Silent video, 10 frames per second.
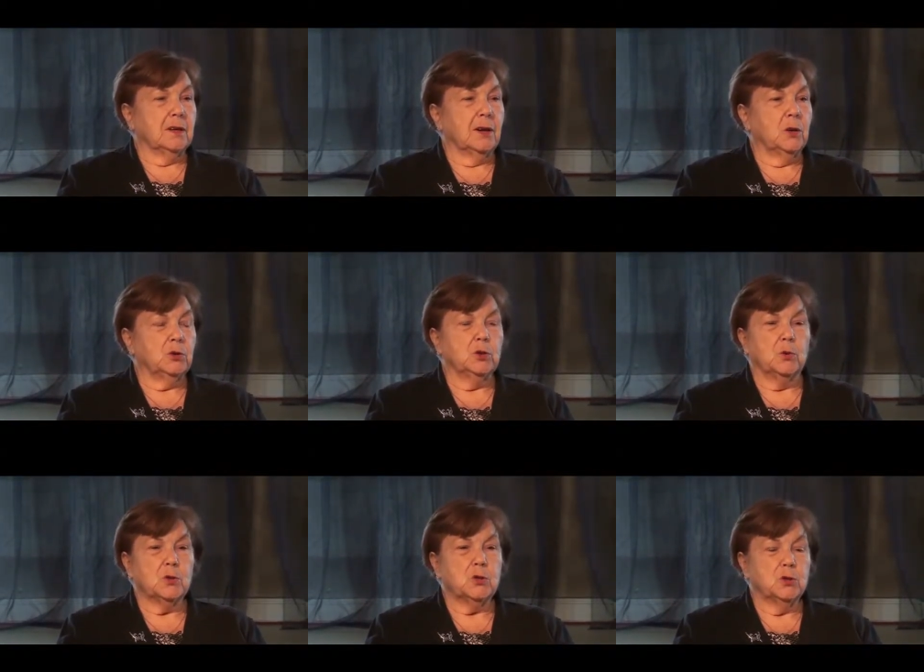I know
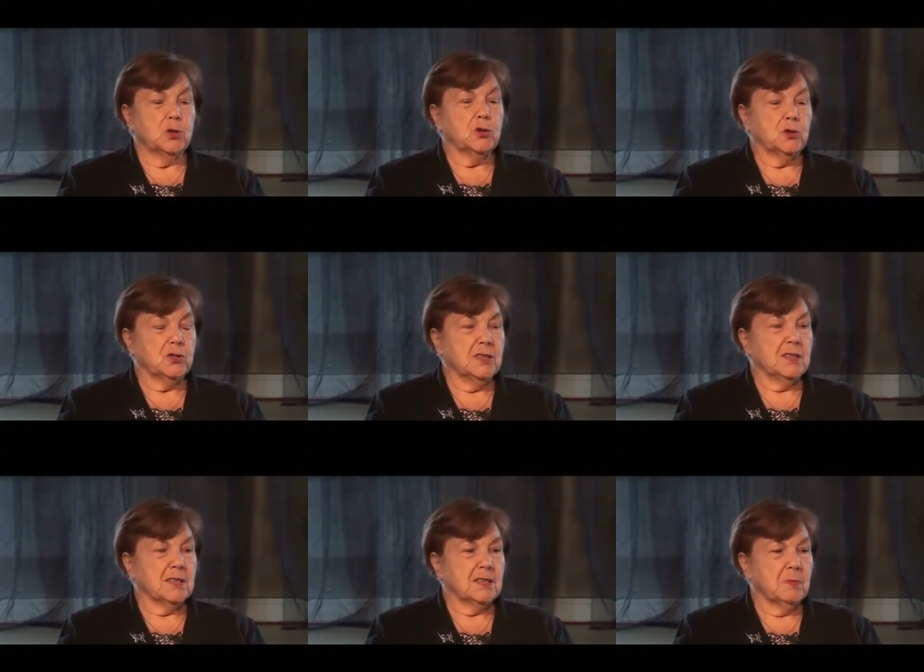it was the under
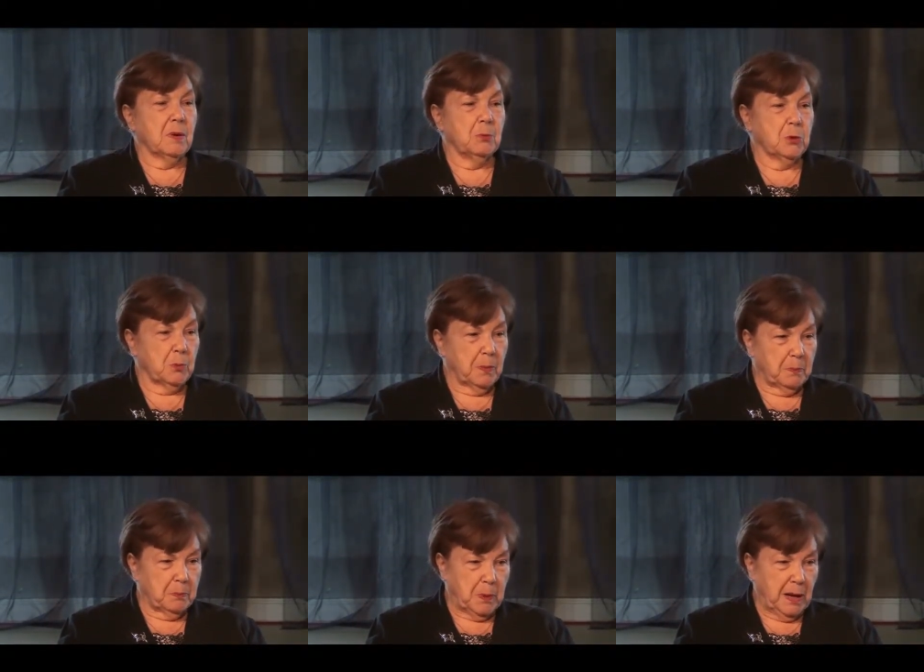13s because my brother
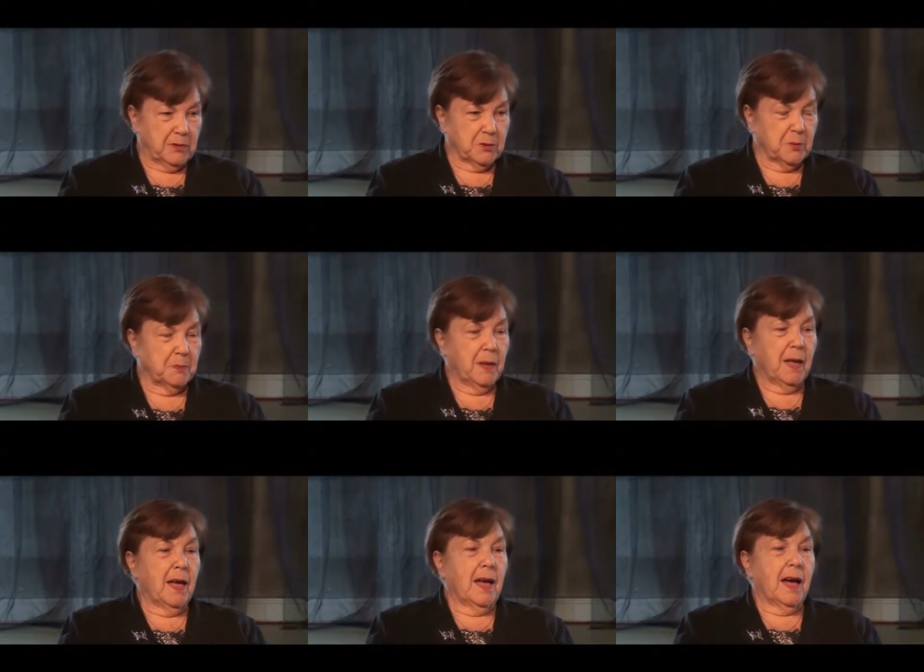played for them
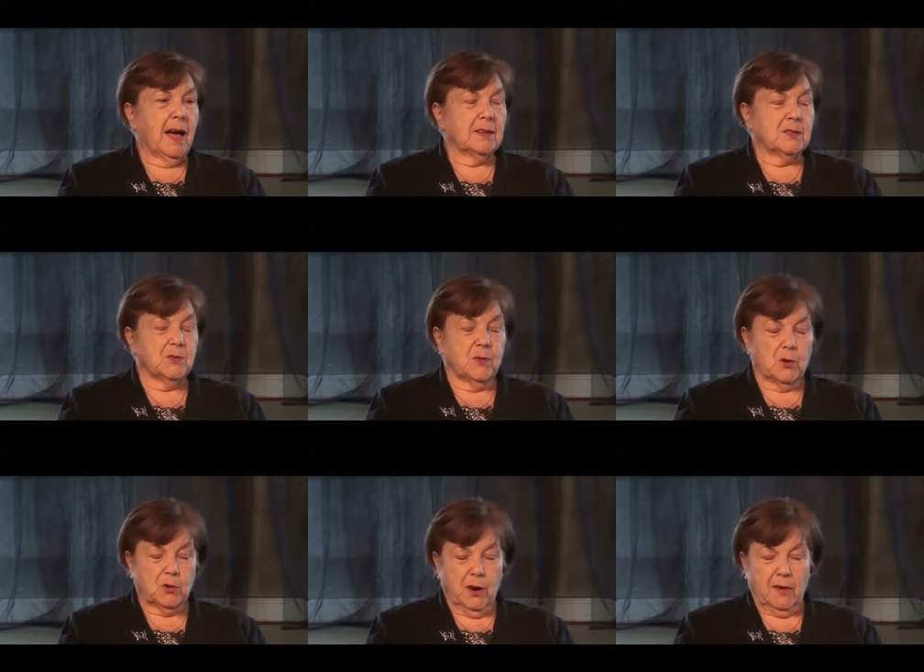and his
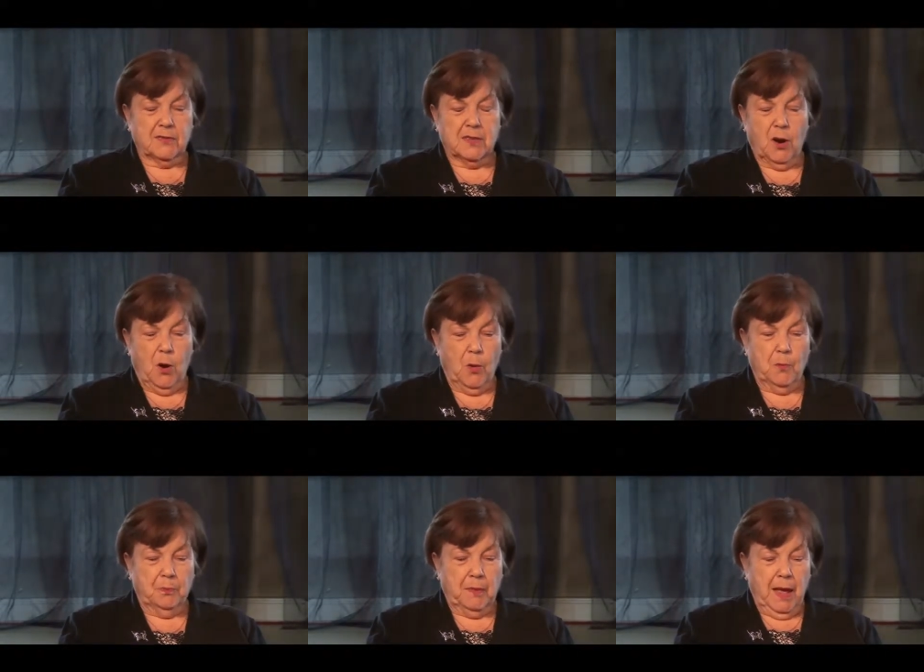photographs at home.